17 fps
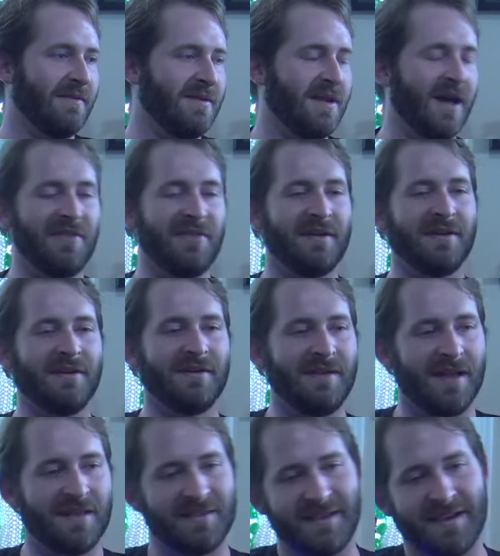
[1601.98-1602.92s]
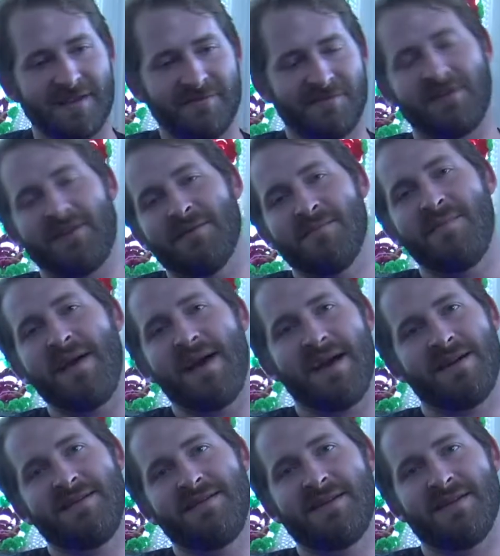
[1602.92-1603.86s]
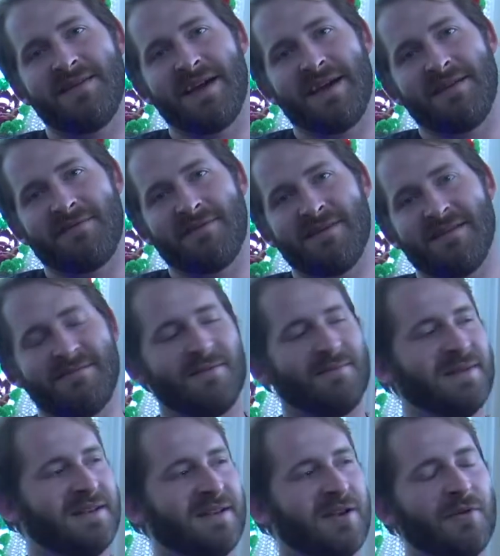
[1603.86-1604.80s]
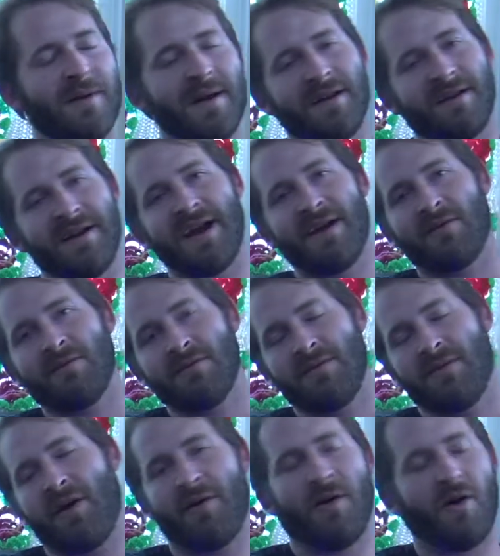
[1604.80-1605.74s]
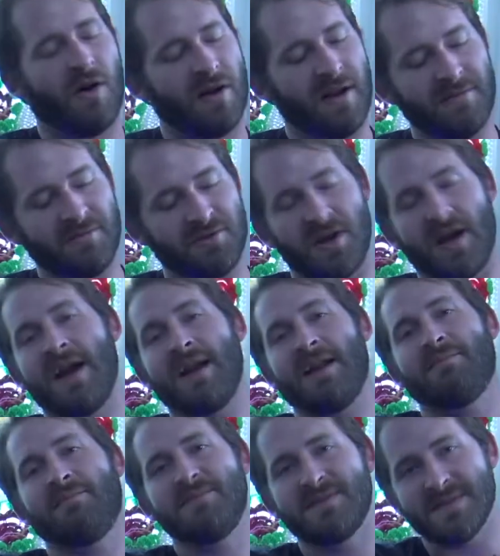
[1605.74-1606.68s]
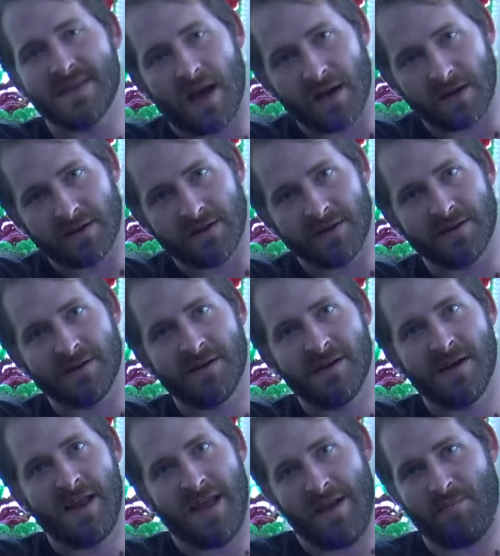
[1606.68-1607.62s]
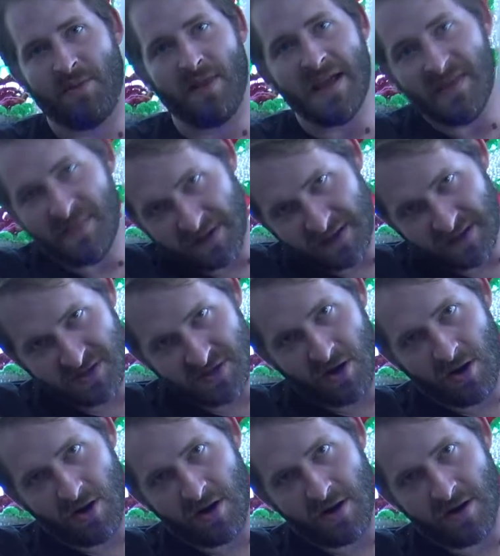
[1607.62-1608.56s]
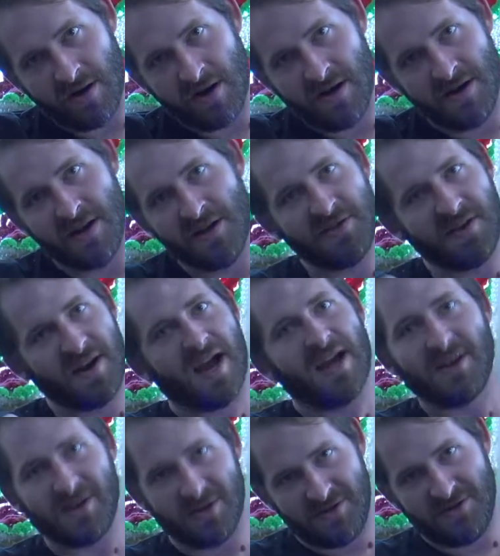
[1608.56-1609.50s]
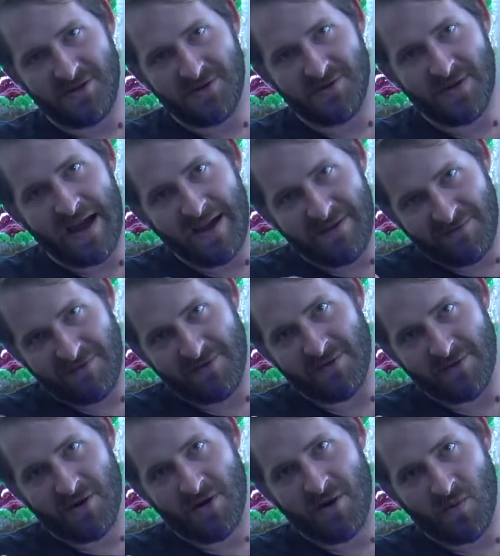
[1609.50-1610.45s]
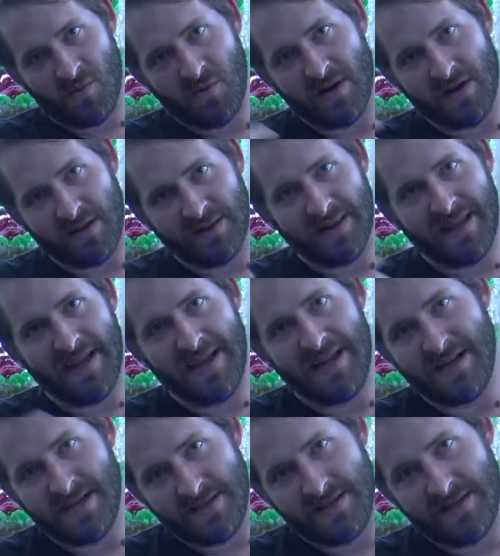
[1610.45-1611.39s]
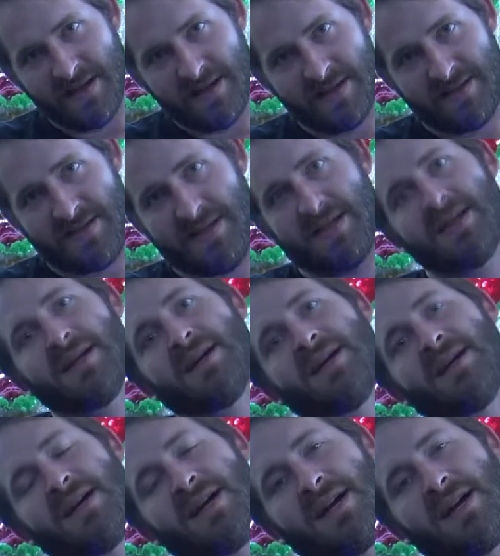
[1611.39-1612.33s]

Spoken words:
nothing ever compared to that for him. I mean, no matter how hard I tried at soccer, at playing the guitar, nothing I could do ever would lend to